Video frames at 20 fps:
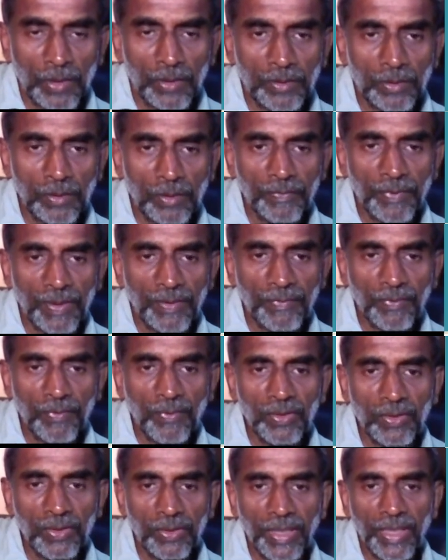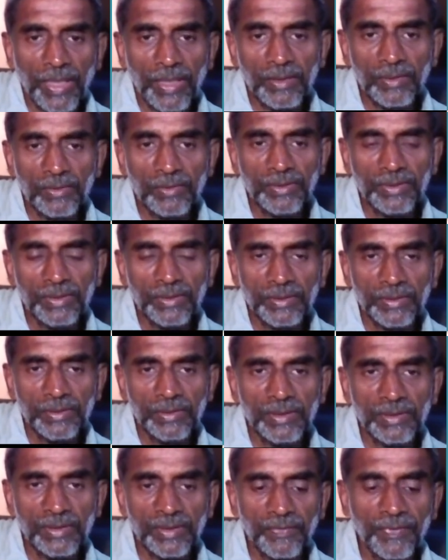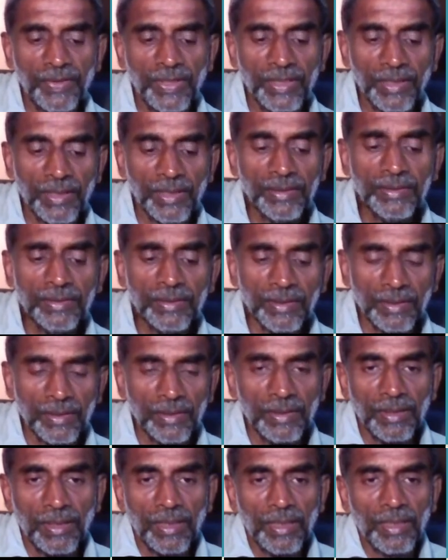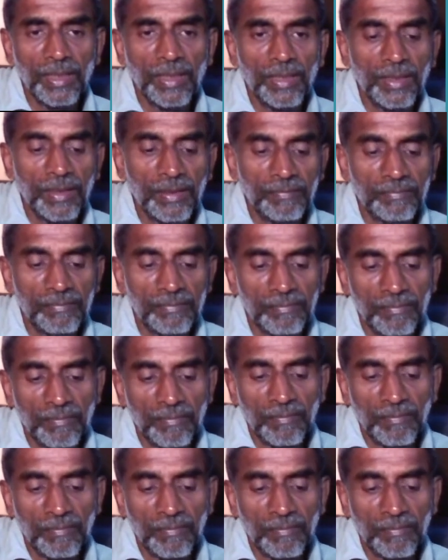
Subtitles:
So when we want to diagnose schizophrenia, um,